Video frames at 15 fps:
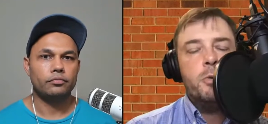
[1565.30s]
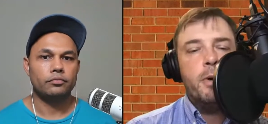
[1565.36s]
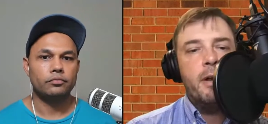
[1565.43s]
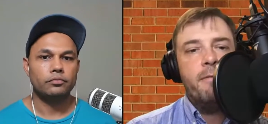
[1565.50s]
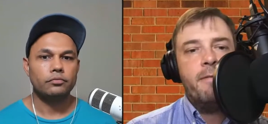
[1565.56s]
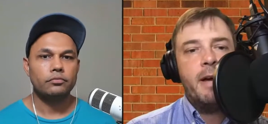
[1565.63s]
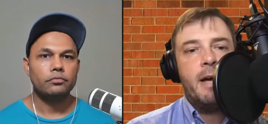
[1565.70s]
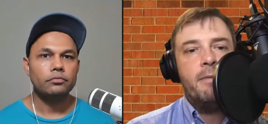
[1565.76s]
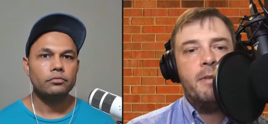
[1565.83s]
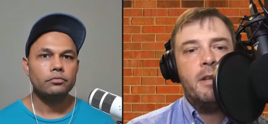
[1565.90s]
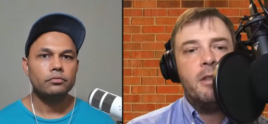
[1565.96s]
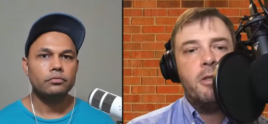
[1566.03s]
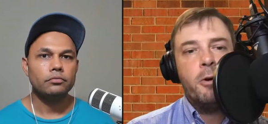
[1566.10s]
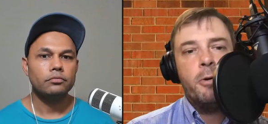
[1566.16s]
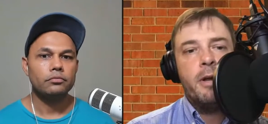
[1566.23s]
Speaker 1: twenty-five
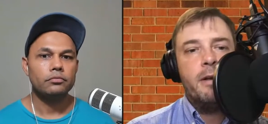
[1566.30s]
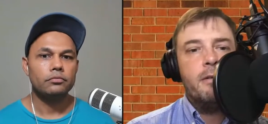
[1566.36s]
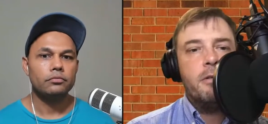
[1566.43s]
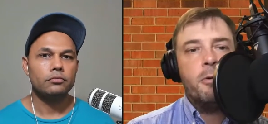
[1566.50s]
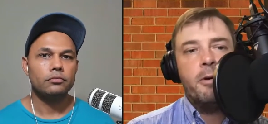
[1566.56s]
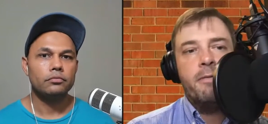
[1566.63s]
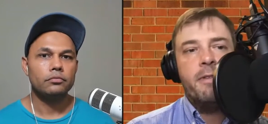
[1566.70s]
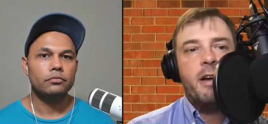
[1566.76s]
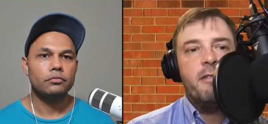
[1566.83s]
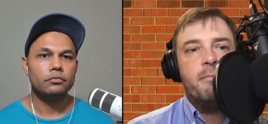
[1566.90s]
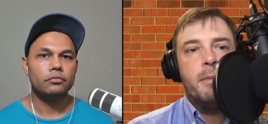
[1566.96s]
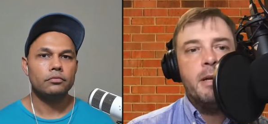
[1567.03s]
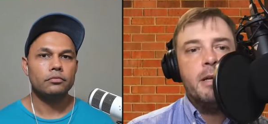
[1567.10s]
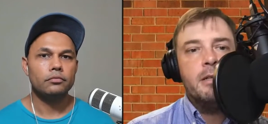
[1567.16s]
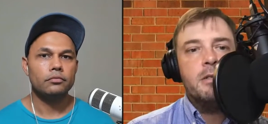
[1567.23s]
and thirty, thirty-five
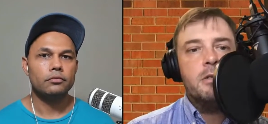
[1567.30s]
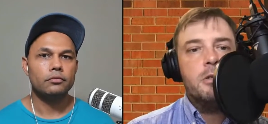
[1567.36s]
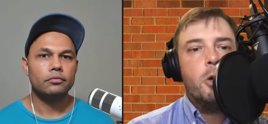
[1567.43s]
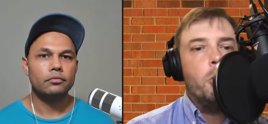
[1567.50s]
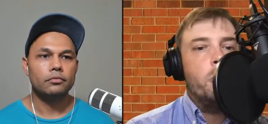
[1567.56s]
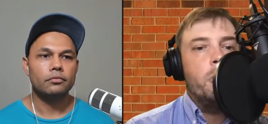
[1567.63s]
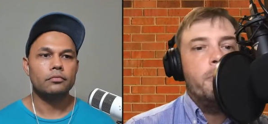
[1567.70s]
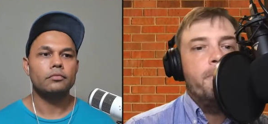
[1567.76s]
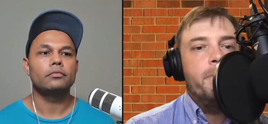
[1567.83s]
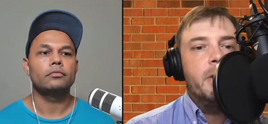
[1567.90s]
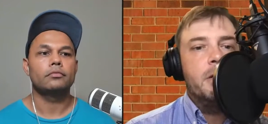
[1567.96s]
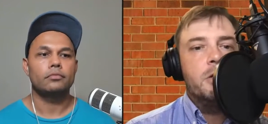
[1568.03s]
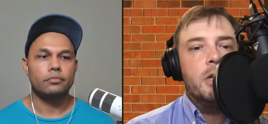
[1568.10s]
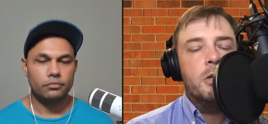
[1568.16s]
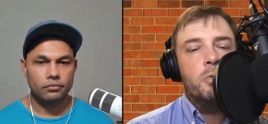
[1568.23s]
minutes total
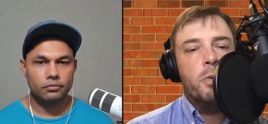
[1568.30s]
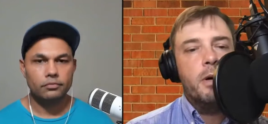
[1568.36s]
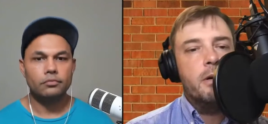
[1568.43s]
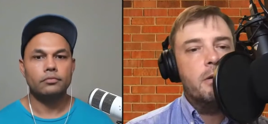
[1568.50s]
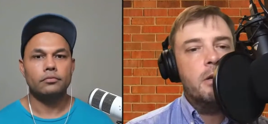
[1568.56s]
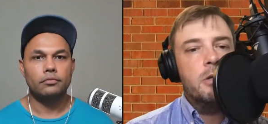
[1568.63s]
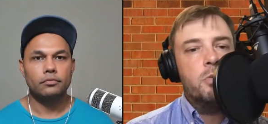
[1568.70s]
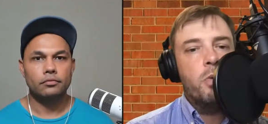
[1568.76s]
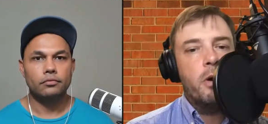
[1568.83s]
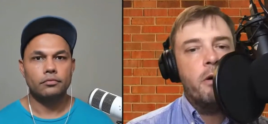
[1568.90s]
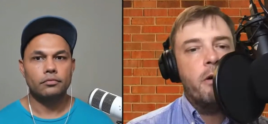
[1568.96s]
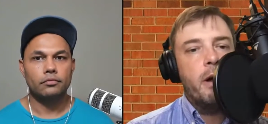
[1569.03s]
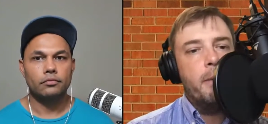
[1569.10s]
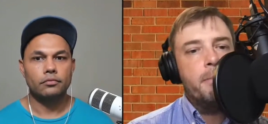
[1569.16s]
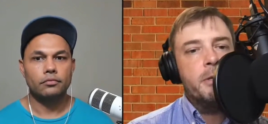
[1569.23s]
is, is what, is what
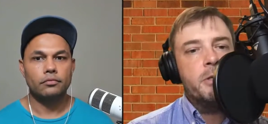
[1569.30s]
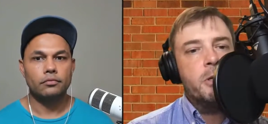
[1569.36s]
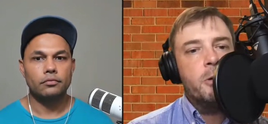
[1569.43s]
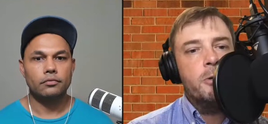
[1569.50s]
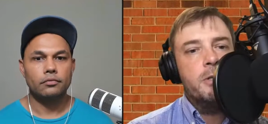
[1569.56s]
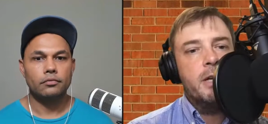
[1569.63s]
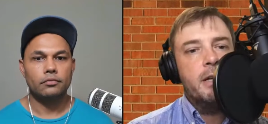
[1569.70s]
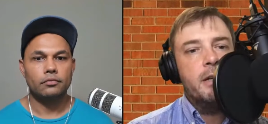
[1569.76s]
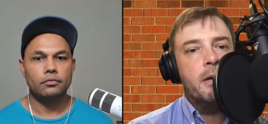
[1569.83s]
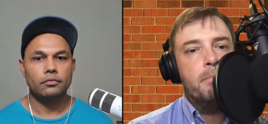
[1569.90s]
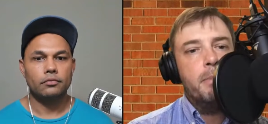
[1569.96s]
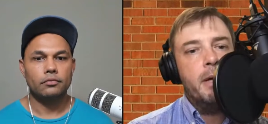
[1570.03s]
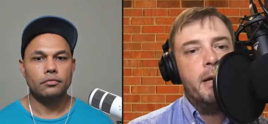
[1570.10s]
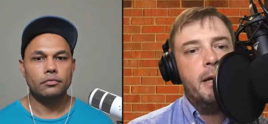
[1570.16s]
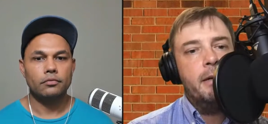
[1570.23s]
our episodes end up
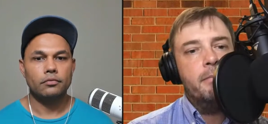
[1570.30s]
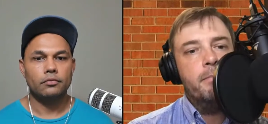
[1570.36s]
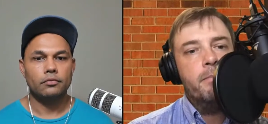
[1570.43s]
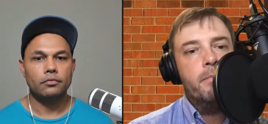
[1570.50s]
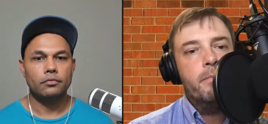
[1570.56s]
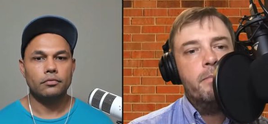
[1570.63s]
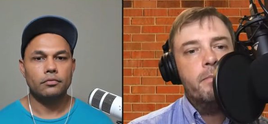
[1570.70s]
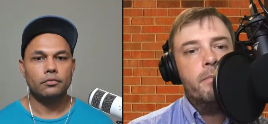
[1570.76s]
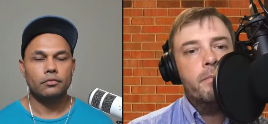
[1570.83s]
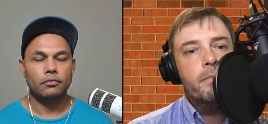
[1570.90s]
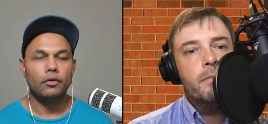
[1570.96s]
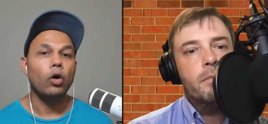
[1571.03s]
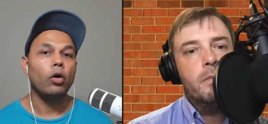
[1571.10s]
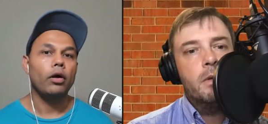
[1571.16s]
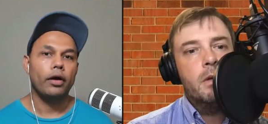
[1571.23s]
being.
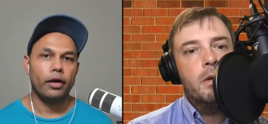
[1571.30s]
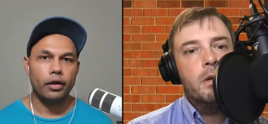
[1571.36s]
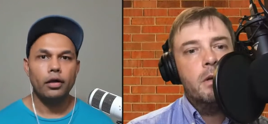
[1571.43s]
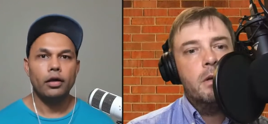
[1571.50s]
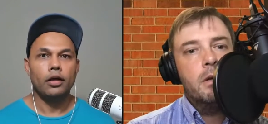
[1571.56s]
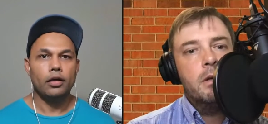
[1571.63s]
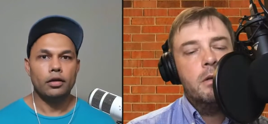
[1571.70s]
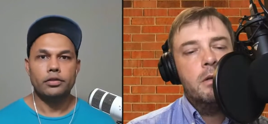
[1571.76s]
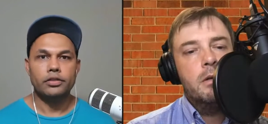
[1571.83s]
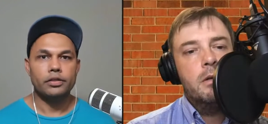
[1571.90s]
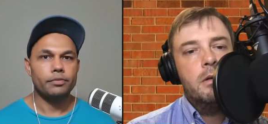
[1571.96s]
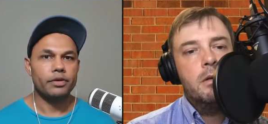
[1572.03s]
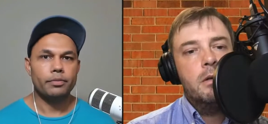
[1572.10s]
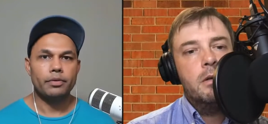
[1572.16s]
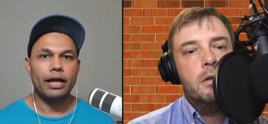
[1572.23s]
Speaker 2: Okay. Because some
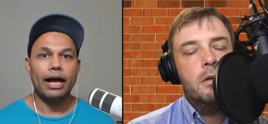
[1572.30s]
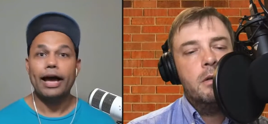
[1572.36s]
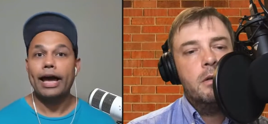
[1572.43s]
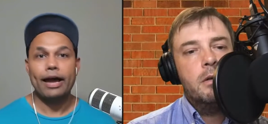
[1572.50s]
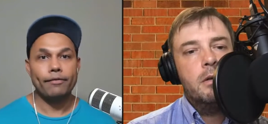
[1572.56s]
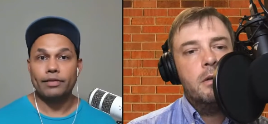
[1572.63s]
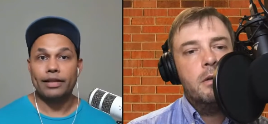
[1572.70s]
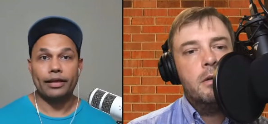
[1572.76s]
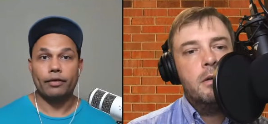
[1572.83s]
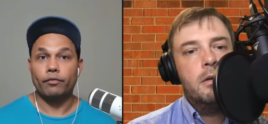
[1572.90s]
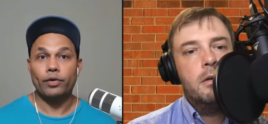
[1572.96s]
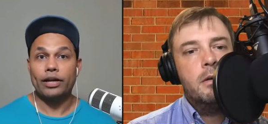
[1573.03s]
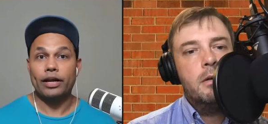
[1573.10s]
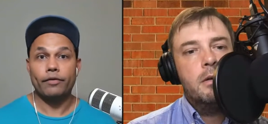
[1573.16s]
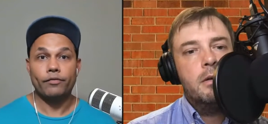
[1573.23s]
people, I have, like,
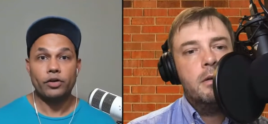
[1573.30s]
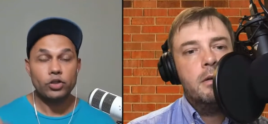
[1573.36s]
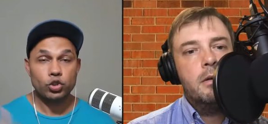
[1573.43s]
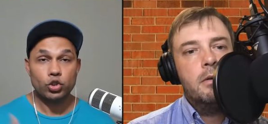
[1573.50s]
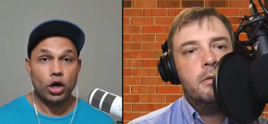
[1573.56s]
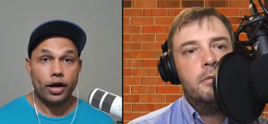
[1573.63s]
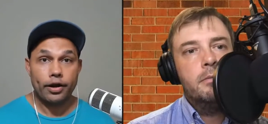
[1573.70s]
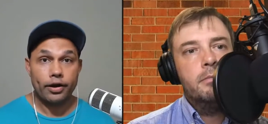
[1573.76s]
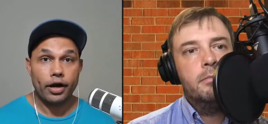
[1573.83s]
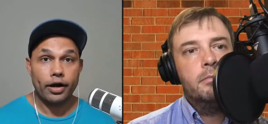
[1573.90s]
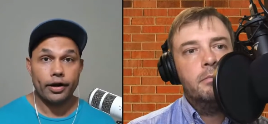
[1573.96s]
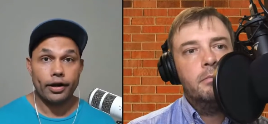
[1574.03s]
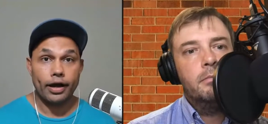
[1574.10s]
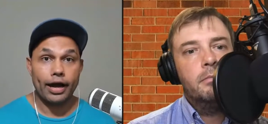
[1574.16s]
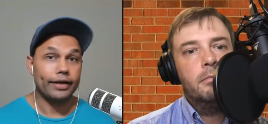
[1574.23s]
when I first started
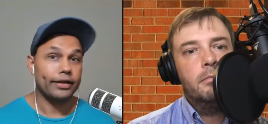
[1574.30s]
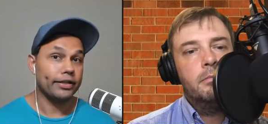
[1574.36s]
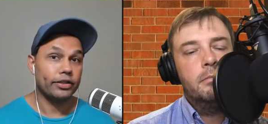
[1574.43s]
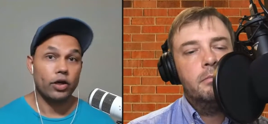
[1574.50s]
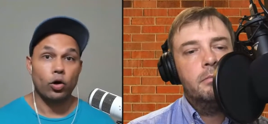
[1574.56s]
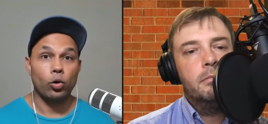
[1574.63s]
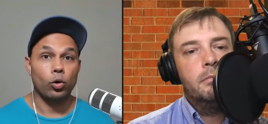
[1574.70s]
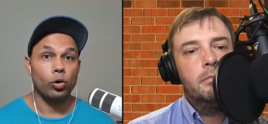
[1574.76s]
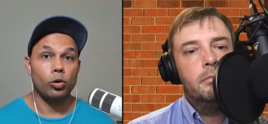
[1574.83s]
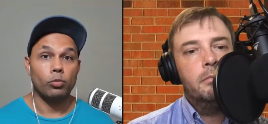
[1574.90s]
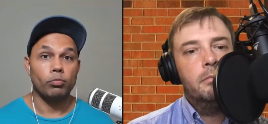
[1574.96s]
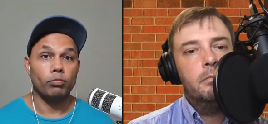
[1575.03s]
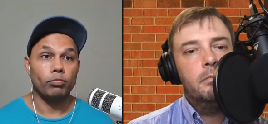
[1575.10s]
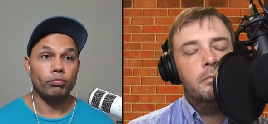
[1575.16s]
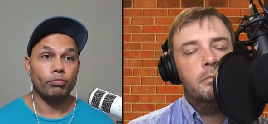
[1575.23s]
out, I did the
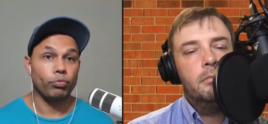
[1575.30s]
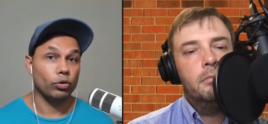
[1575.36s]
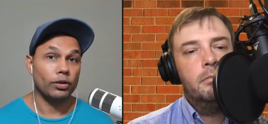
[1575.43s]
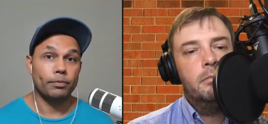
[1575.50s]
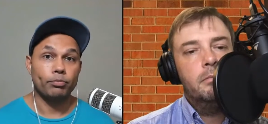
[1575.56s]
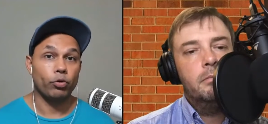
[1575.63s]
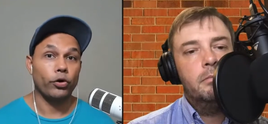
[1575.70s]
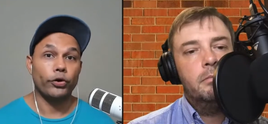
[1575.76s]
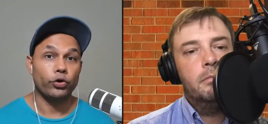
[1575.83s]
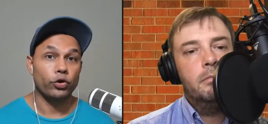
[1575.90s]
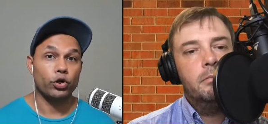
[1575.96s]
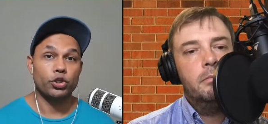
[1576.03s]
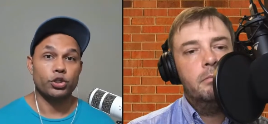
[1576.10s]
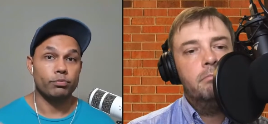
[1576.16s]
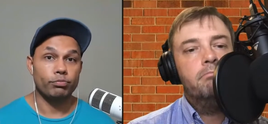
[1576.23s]
whole bullet point
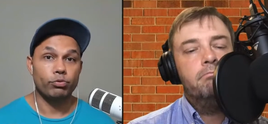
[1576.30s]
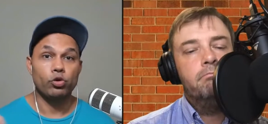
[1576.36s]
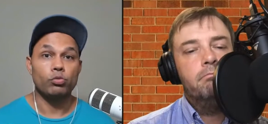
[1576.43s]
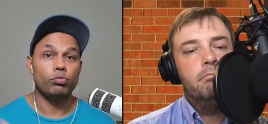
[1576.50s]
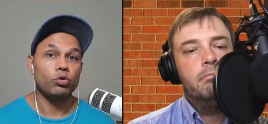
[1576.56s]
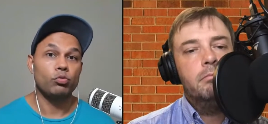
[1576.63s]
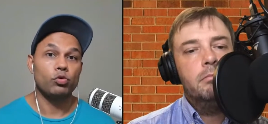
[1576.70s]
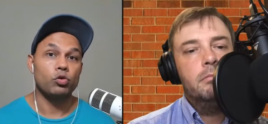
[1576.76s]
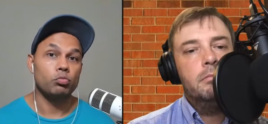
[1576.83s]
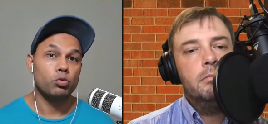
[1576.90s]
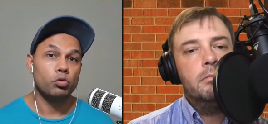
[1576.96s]
question, boom, boom, boom,